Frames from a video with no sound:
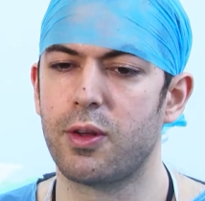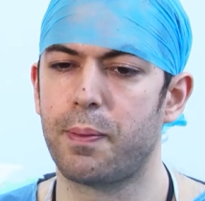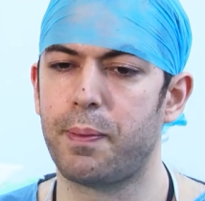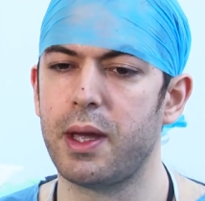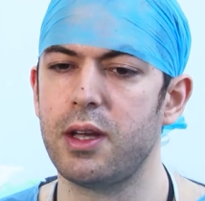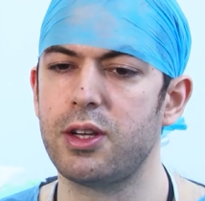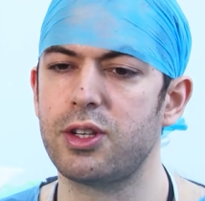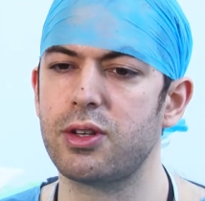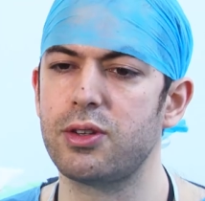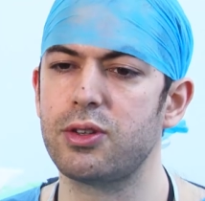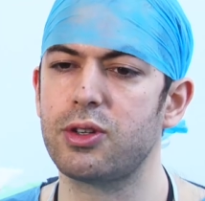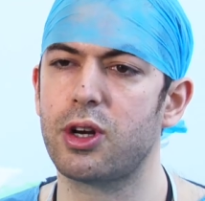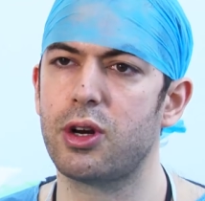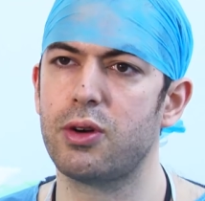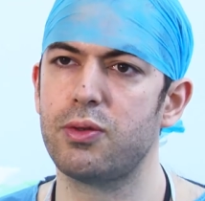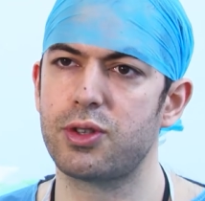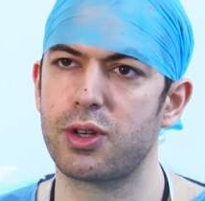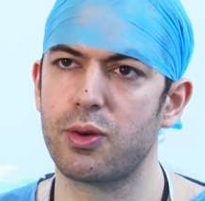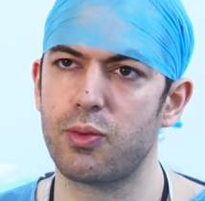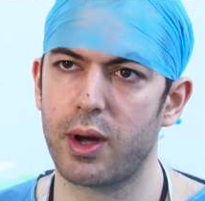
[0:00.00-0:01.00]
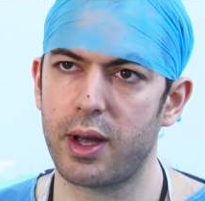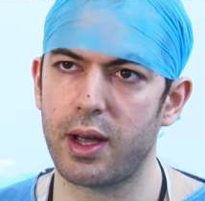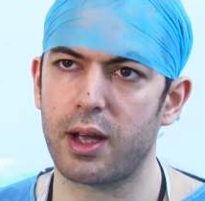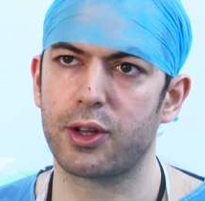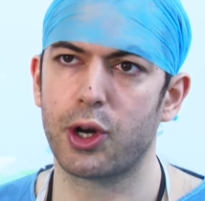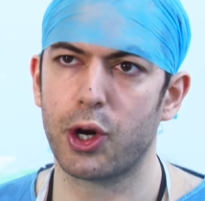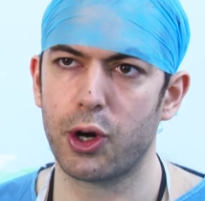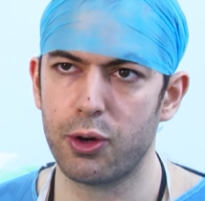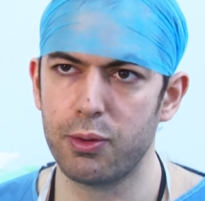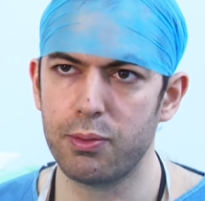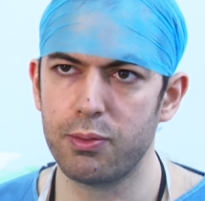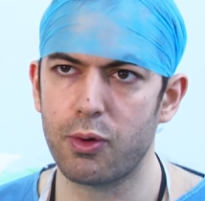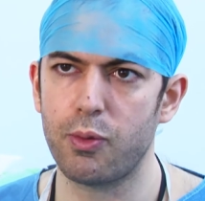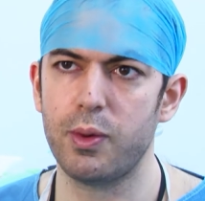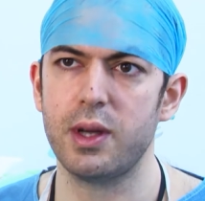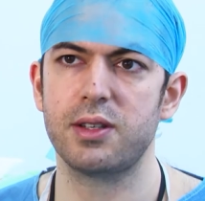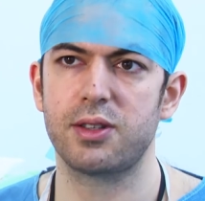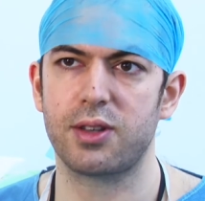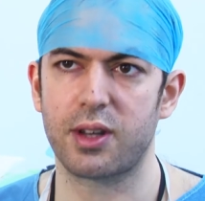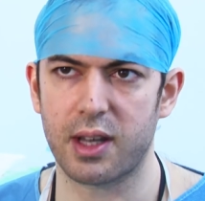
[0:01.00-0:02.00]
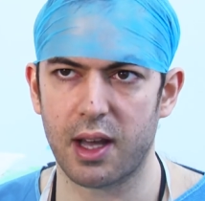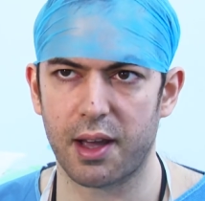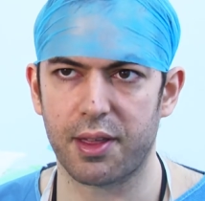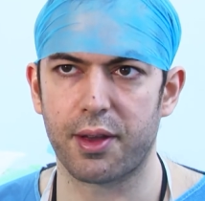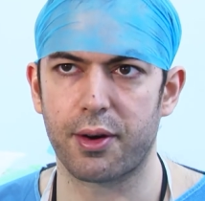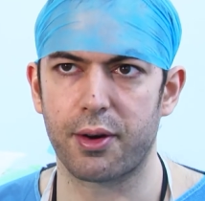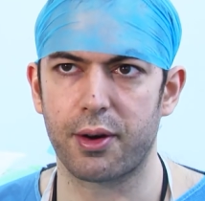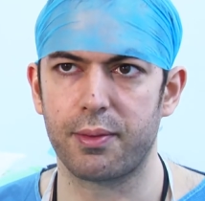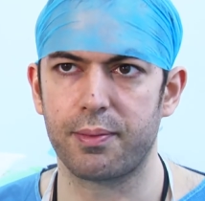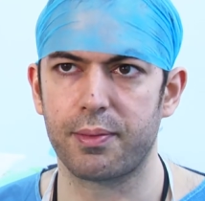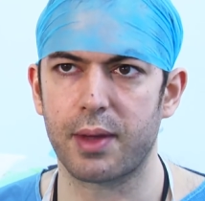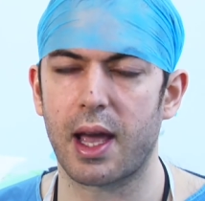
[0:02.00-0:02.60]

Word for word: The patient goes away at home with the catheter